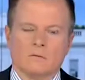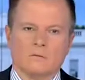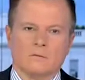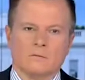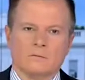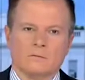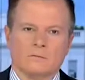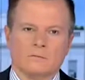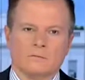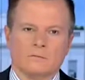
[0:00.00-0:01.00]

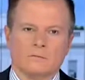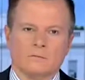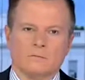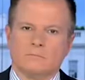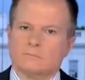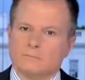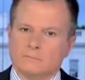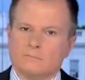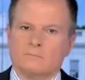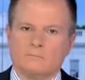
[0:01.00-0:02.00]

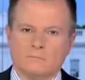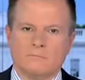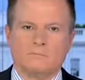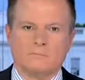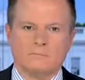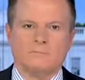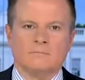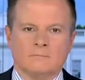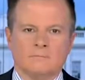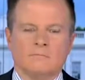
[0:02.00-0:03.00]

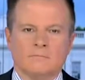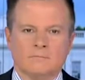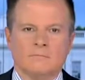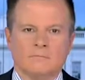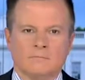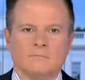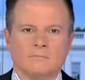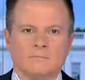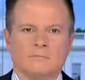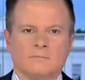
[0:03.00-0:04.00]

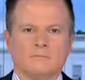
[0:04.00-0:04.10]
No words are spoken by the person on screen.